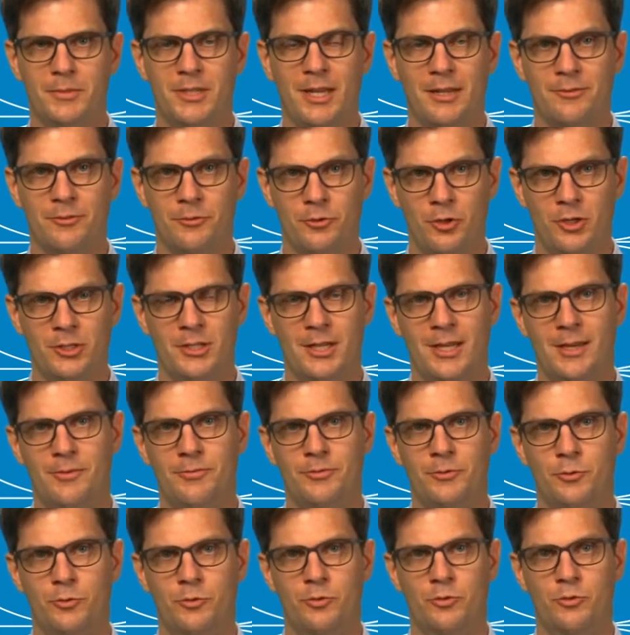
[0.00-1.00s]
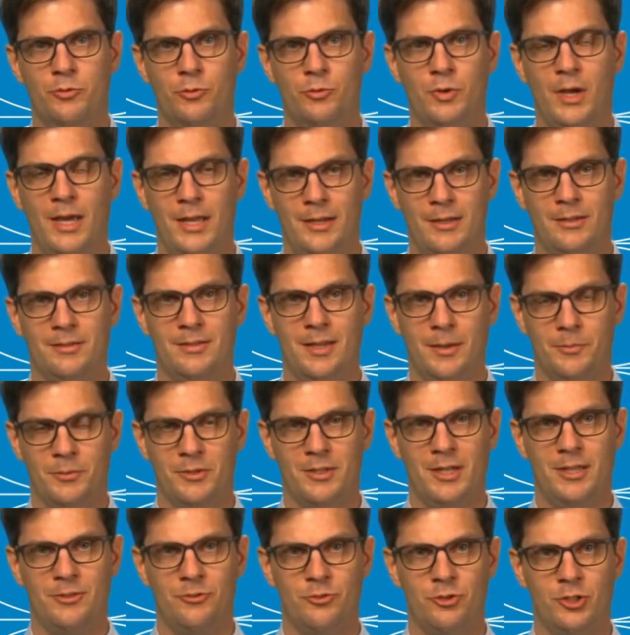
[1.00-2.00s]
does not have to do any
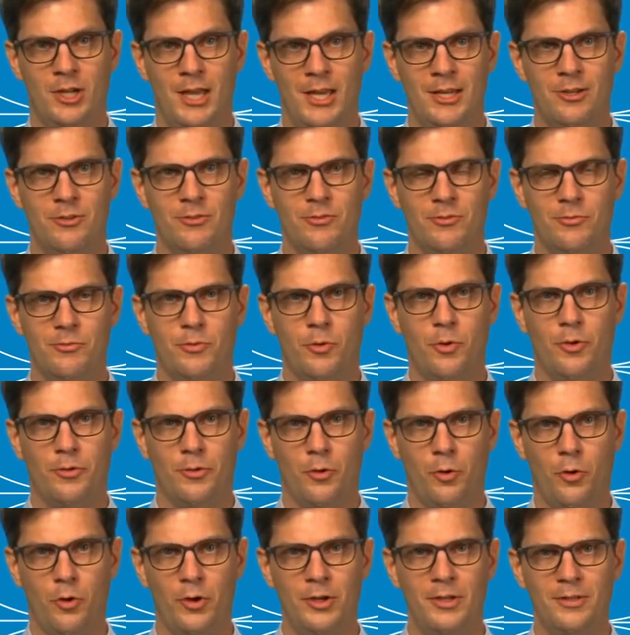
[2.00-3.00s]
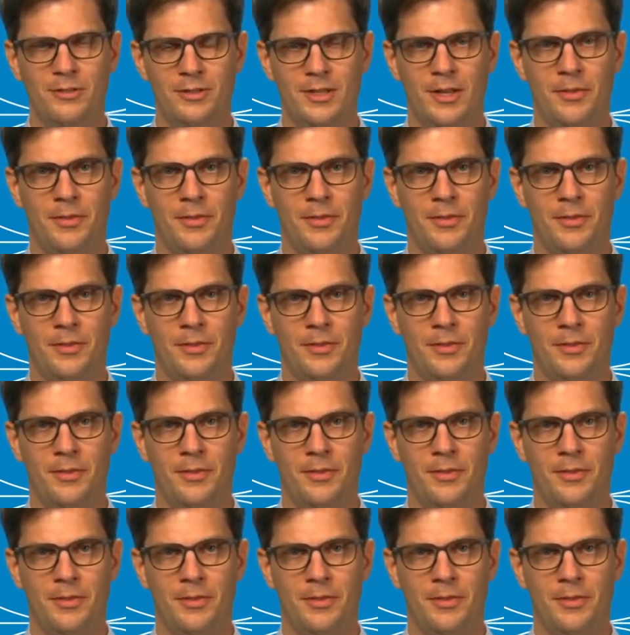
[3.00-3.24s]
substantiation for the hoist,